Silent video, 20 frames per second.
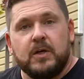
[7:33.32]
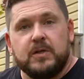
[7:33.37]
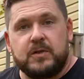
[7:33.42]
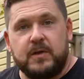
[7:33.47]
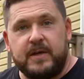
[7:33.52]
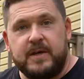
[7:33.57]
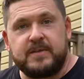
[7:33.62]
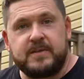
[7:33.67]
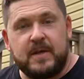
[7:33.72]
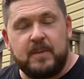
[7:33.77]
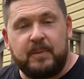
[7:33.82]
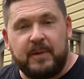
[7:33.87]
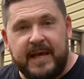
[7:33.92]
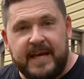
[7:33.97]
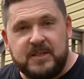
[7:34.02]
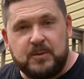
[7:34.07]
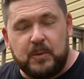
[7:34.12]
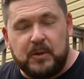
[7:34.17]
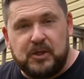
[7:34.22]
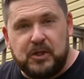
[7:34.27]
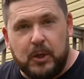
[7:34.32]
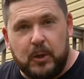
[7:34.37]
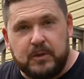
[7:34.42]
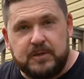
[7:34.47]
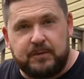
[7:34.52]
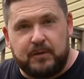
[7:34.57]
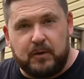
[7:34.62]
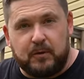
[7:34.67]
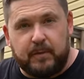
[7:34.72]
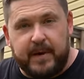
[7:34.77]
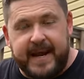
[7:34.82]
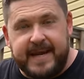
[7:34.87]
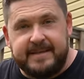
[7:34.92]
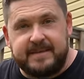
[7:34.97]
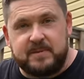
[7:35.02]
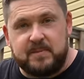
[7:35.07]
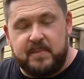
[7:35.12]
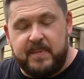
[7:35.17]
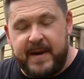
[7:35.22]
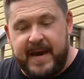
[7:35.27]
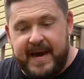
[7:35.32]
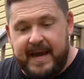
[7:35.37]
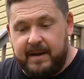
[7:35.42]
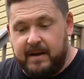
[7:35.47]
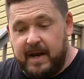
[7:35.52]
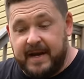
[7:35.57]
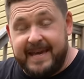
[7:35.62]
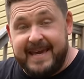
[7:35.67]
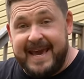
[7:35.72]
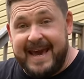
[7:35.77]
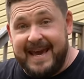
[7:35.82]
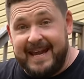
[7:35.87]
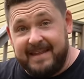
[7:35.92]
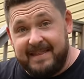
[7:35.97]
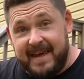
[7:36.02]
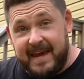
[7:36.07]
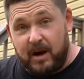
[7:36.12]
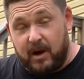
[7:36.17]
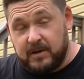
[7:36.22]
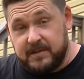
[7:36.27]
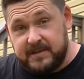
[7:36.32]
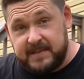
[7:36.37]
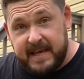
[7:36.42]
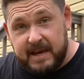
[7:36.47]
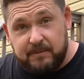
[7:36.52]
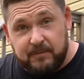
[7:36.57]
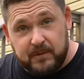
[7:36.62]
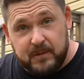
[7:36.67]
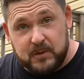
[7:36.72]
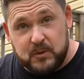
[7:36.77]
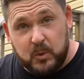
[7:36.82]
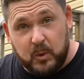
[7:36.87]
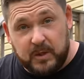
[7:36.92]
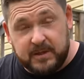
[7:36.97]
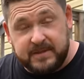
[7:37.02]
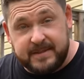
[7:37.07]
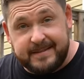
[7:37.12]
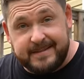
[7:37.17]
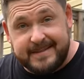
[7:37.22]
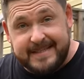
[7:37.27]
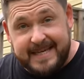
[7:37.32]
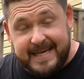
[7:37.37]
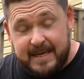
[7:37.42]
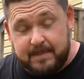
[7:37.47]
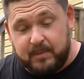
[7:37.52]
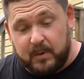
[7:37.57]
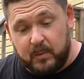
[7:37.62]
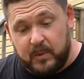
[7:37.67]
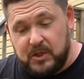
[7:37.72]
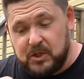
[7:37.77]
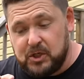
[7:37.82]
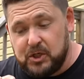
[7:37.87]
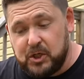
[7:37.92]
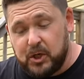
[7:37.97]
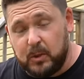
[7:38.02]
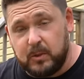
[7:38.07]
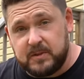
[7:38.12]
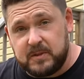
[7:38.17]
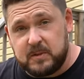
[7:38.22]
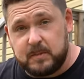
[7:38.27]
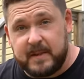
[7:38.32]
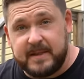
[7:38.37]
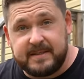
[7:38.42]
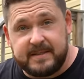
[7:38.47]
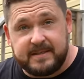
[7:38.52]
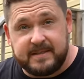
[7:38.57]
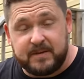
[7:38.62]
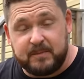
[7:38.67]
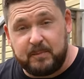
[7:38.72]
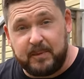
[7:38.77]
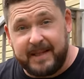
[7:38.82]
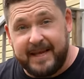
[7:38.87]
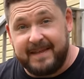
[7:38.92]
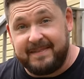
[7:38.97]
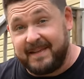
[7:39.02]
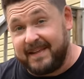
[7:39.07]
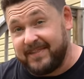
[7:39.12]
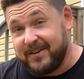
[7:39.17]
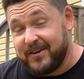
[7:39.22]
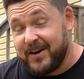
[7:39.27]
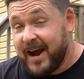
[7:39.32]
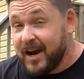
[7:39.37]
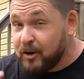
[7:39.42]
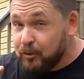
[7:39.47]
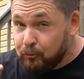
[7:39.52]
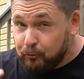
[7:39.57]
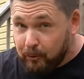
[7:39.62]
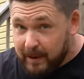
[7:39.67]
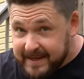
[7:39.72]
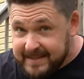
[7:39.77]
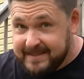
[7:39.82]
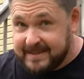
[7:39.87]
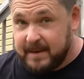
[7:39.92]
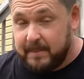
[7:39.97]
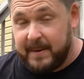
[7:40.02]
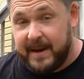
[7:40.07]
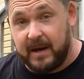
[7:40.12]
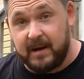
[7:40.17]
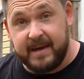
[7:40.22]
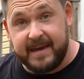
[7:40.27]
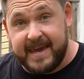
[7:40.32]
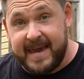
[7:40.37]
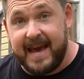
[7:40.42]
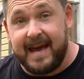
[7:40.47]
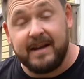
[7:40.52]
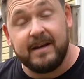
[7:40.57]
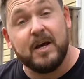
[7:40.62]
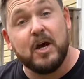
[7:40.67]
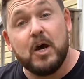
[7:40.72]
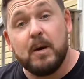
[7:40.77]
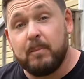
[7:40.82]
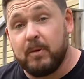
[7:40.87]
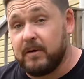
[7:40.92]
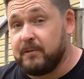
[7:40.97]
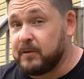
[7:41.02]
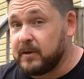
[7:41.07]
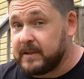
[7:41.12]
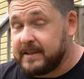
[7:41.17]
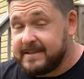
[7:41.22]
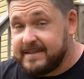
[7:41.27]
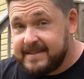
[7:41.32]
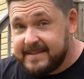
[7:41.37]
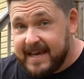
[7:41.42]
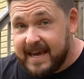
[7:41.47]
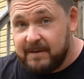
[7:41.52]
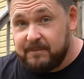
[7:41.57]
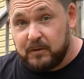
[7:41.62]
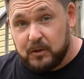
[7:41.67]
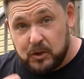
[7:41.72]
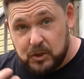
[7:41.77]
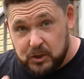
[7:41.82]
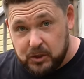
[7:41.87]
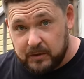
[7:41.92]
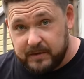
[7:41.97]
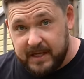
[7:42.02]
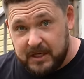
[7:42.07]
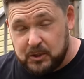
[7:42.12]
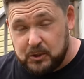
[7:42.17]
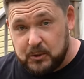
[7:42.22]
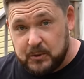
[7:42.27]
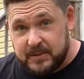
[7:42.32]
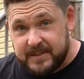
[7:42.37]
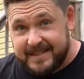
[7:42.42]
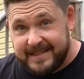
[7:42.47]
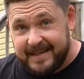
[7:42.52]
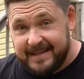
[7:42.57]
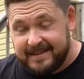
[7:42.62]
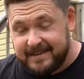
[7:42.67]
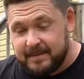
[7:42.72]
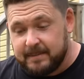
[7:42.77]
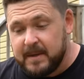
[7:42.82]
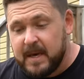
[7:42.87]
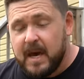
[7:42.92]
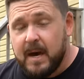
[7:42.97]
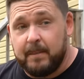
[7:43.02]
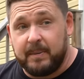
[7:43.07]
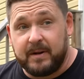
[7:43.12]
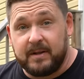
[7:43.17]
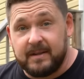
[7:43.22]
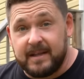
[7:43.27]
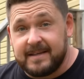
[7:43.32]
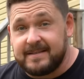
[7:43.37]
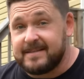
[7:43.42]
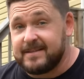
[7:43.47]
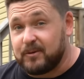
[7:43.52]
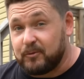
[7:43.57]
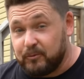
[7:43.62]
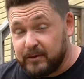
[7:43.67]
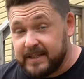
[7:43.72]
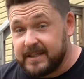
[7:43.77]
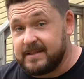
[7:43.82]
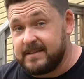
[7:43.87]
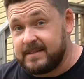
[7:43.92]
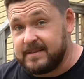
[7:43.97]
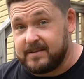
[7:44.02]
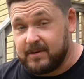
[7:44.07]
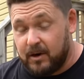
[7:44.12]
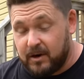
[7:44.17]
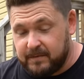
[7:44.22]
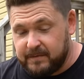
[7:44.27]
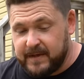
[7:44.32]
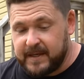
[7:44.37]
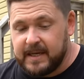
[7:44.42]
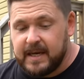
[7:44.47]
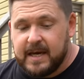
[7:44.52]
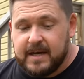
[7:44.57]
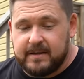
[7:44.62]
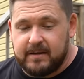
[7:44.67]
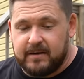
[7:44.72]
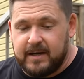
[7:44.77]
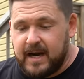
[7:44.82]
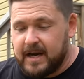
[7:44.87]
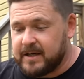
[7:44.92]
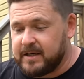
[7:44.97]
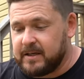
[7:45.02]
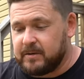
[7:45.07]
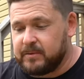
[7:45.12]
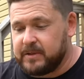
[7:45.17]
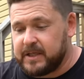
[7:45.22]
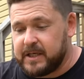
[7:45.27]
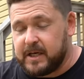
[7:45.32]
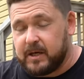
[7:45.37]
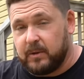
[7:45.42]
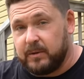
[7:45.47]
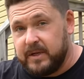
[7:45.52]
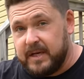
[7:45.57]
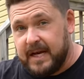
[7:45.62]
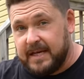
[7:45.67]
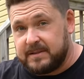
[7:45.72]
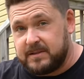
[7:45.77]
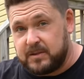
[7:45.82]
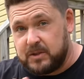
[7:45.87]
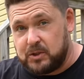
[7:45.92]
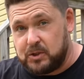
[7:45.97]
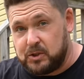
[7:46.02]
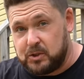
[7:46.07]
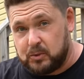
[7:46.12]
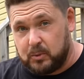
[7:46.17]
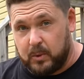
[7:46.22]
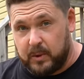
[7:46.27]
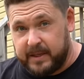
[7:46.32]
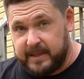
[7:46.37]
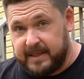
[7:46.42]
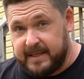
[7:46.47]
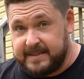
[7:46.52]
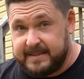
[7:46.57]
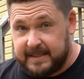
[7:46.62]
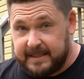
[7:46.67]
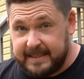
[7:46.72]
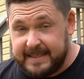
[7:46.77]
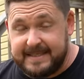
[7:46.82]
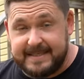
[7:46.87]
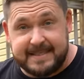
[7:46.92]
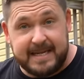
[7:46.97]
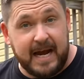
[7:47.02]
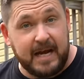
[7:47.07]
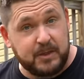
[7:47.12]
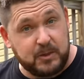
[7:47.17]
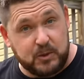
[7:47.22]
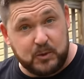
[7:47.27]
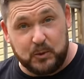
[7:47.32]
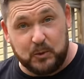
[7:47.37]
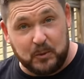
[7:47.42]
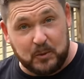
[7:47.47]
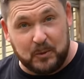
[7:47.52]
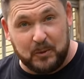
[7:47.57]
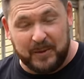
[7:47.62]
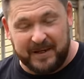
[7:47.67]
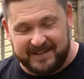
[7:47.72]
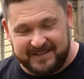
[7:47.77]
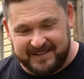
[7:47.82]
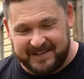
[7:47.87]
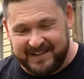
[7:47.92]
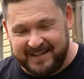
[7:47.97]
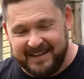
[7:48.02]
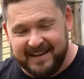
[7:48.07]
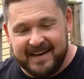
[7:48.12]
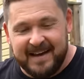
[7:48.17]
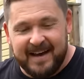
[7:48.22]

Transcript: So these are the plants we chose for the raised bed. Again, they are safe for the tortoises to eat, but we chose species of plant that they're not crazy about. Again, perfectly safe should they choose to eat them, but unless they're really starving, they're not gonna really go nuts destroying these, at least not too quickly.